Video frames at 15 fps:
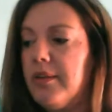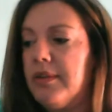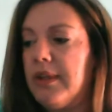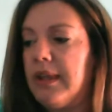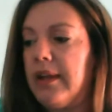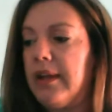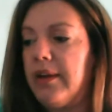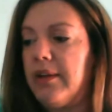
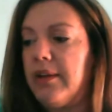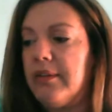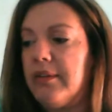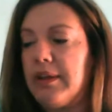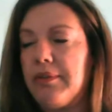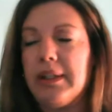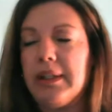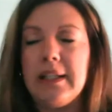they're
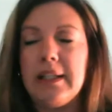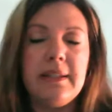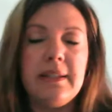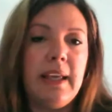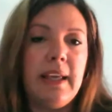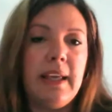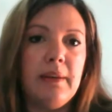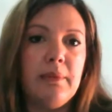really
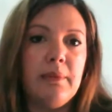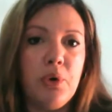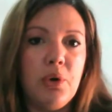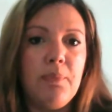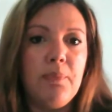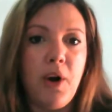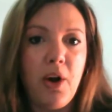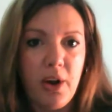seeing
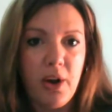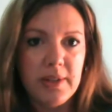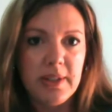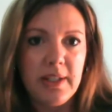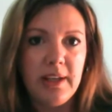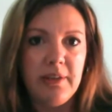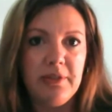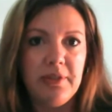more
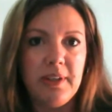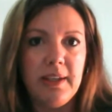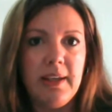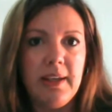positive